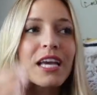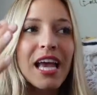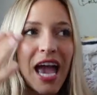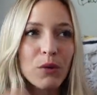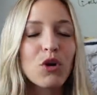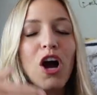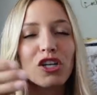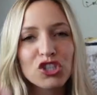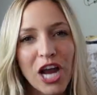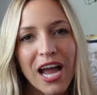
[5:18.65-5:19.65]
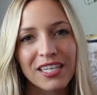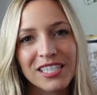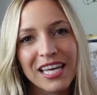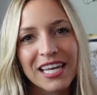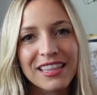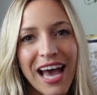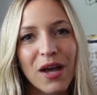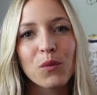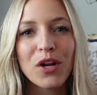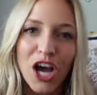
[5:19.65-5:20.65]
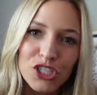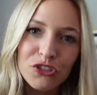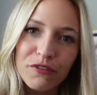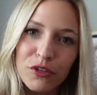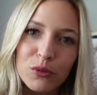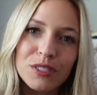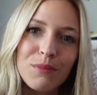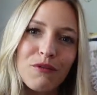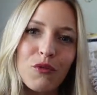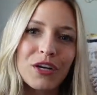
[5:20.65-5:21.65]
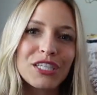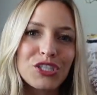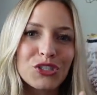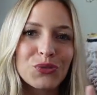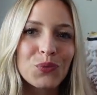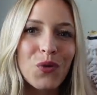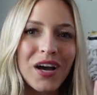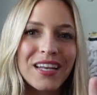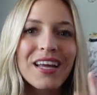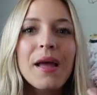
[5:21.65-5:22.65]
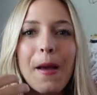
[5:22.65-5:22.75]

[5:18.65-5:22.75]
and we're on track to hit that 100 foods before he turns one